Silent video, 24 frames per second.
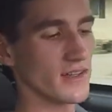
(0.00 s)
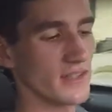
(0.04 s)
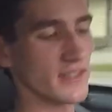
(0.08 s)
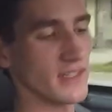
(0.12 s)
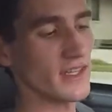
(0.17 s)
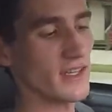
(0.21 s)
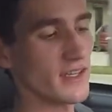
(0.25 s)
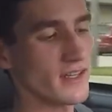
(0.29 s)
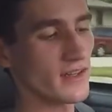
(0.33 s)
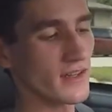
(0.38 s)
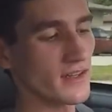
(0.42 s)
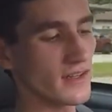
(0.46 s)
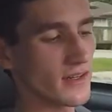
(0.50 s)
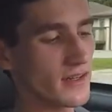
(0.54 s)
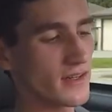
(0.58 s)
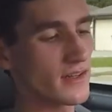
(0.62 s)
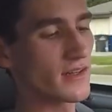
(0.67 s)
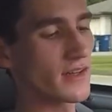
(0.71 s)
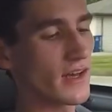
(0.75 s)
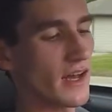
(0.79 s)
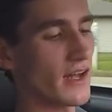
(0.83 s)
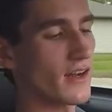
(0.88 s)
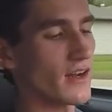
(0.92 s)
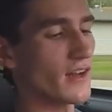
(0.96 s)
See?
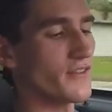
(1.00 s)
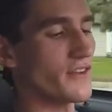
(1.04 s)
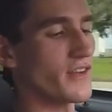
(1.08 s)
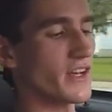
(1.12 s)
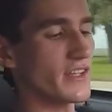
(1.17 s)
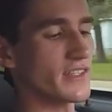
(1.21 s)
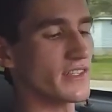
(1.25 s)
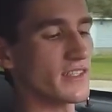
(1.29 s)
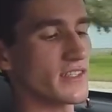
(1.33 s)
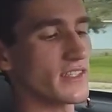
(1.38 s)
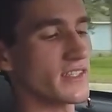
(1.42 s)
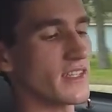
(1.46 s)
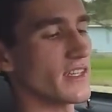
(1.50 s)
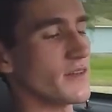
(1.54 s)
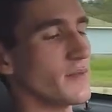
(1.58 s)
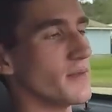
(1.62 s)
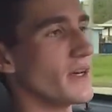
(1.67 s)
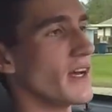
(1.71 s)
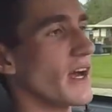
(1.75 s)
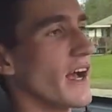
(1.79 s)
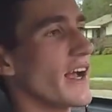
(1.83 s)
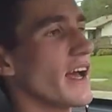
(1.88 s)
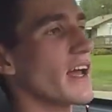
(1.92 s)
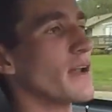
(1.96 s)
I don't know if you guys can see it,
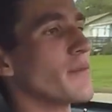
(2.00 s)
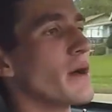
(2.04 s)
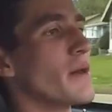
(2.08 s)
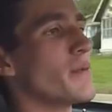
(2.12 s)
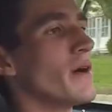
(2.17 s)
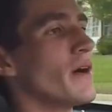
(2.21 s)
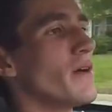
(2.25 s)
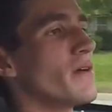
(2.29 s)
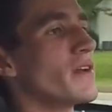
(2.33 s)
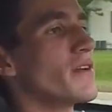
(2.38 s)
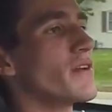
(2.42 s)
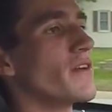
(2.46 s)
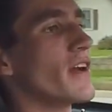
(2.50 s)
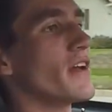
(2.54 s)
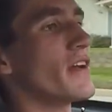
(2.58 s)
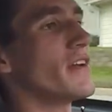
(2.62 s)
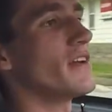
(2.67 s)
but I got my pony right